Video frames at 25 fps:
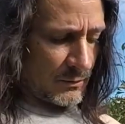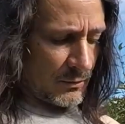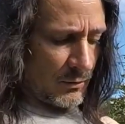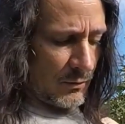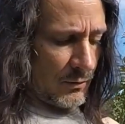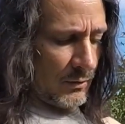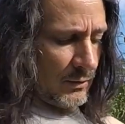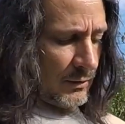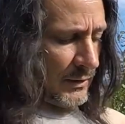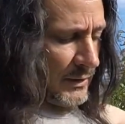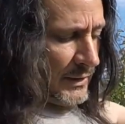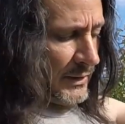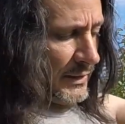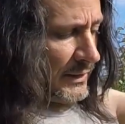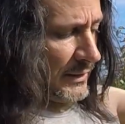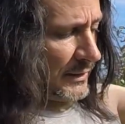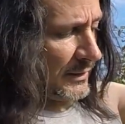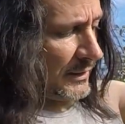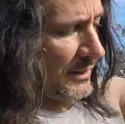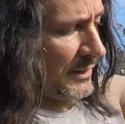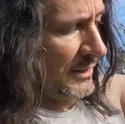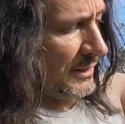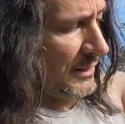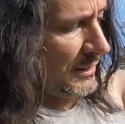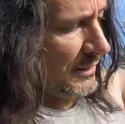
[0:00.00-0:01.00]
total
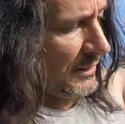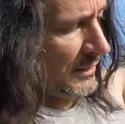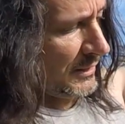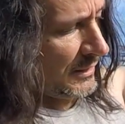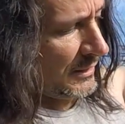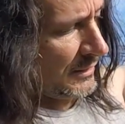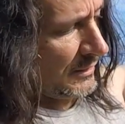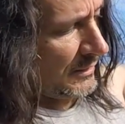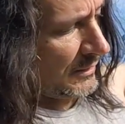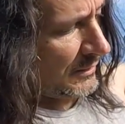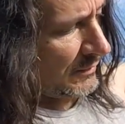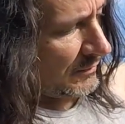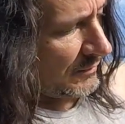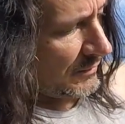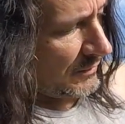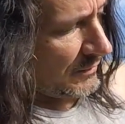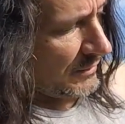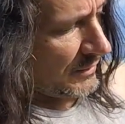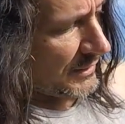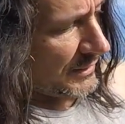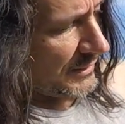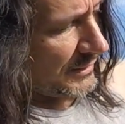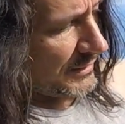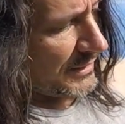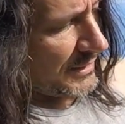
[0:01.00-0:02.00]
length we're
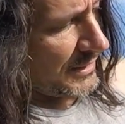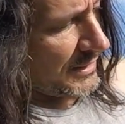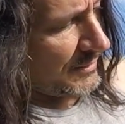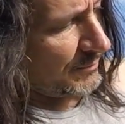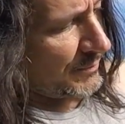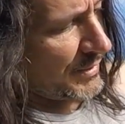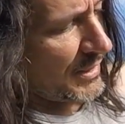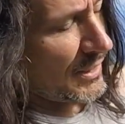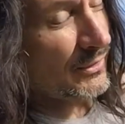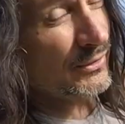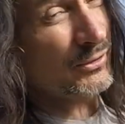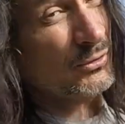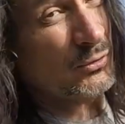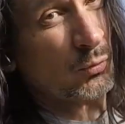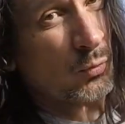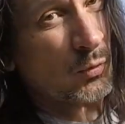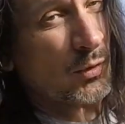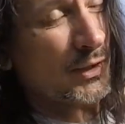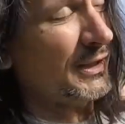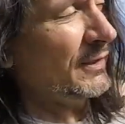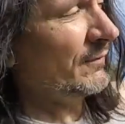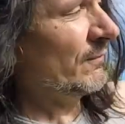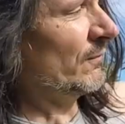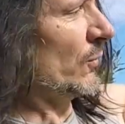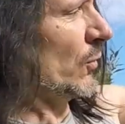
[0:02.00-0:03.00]
looking at about
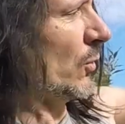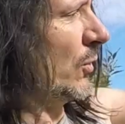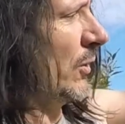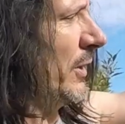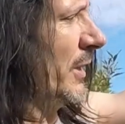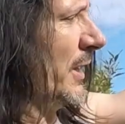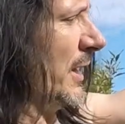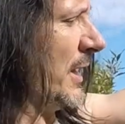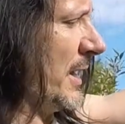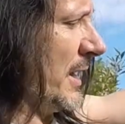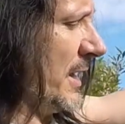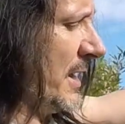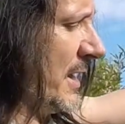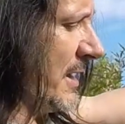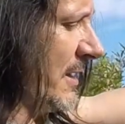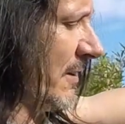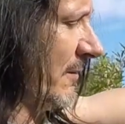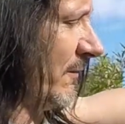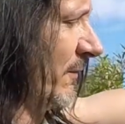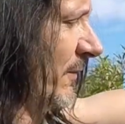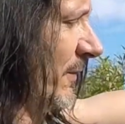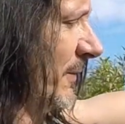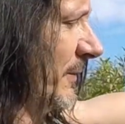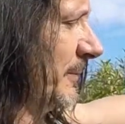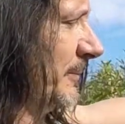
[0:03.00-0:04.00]

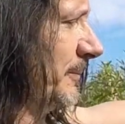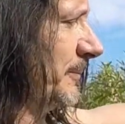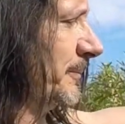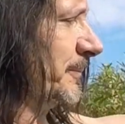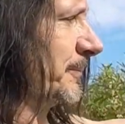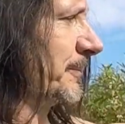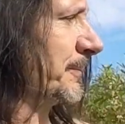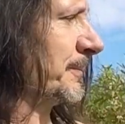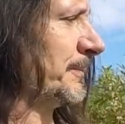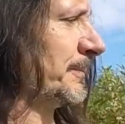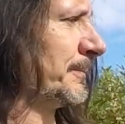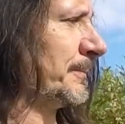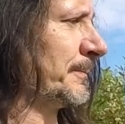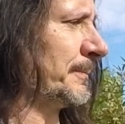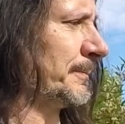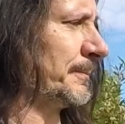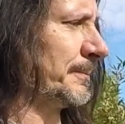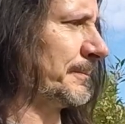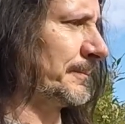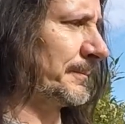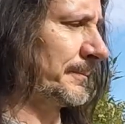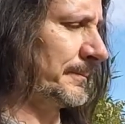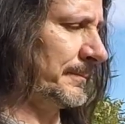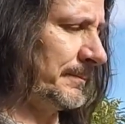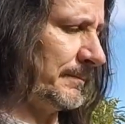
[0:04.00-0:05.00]

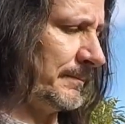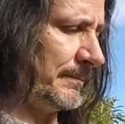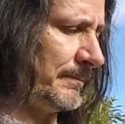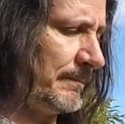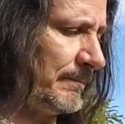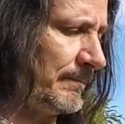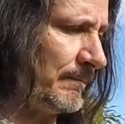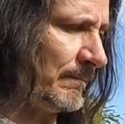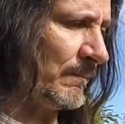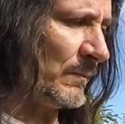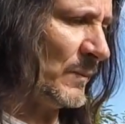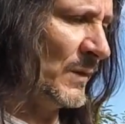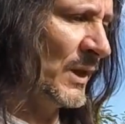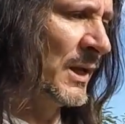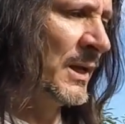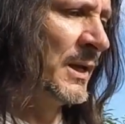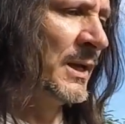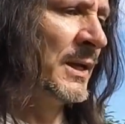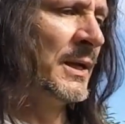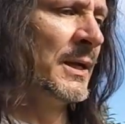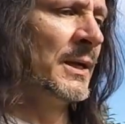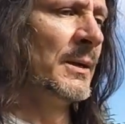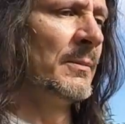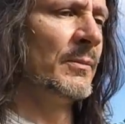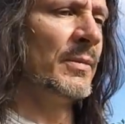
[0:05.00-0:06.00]

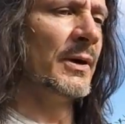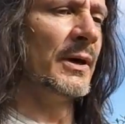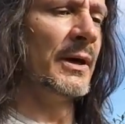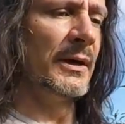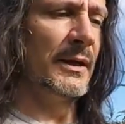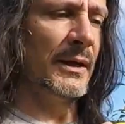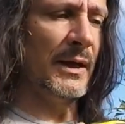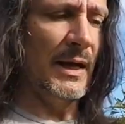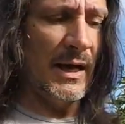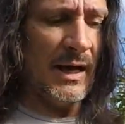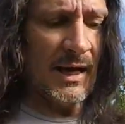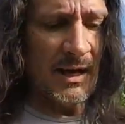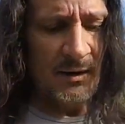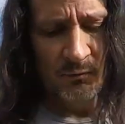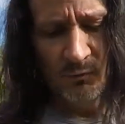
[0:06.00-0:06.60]
24.5. But I